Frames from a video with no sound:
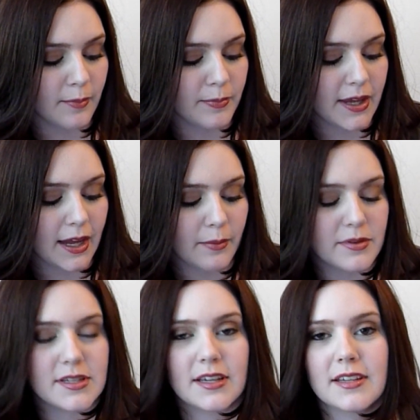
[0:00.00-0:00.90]
being
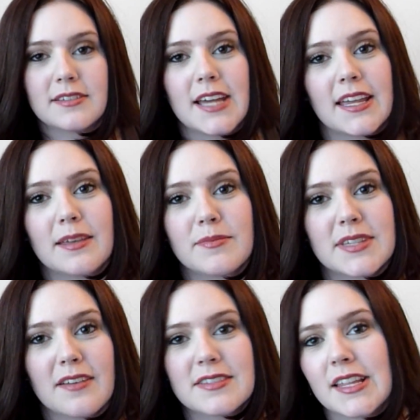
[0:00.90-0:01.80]
able to take
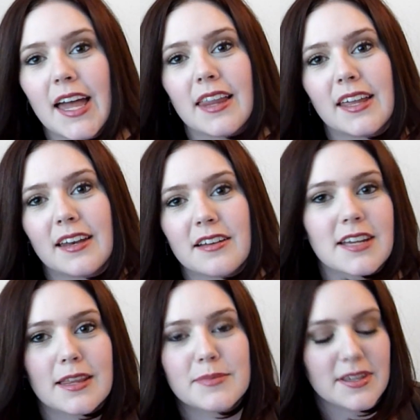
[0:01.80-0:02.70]
themselves lightly, not
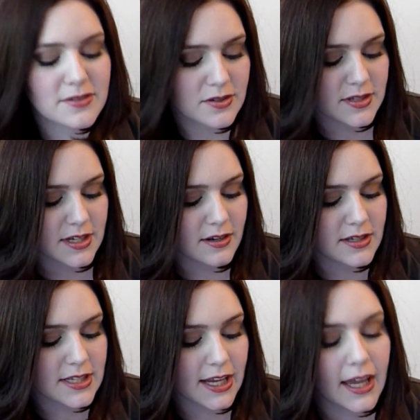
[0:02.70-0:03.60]
taking themselves too
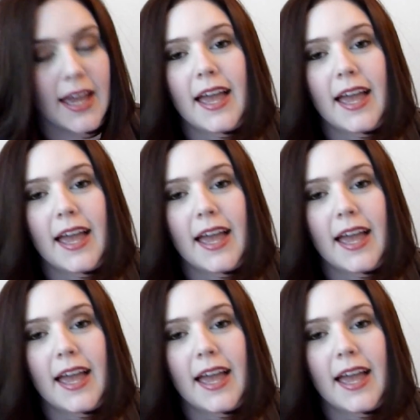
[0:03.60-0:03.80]
seriously,